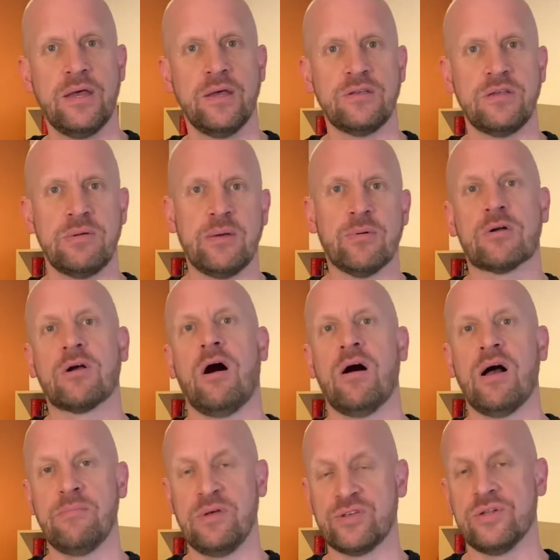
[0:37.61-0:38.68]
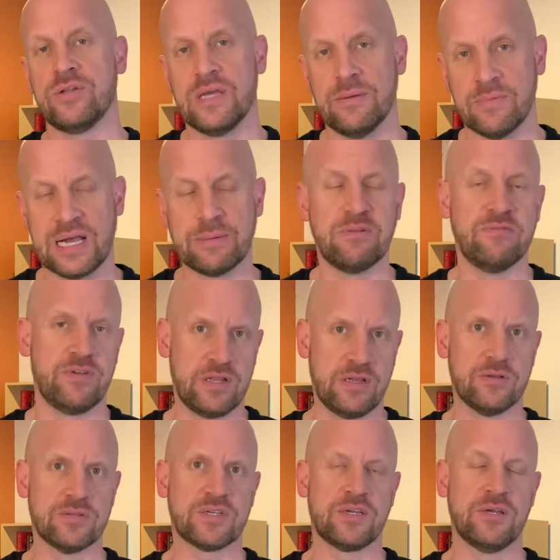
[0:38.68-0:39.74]
You may recall I mentioned him a couple
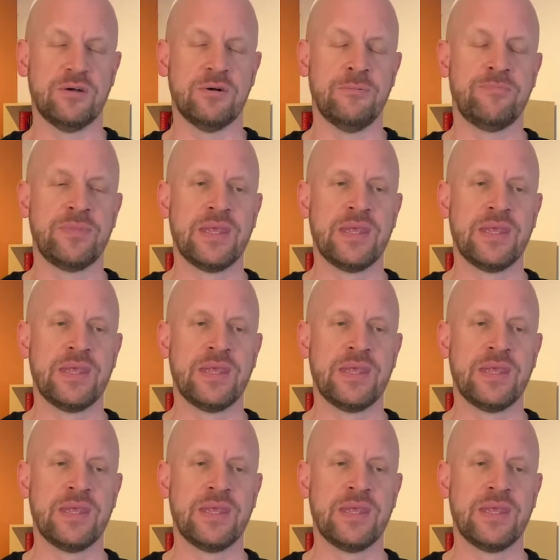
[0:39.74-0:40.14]
videos ago.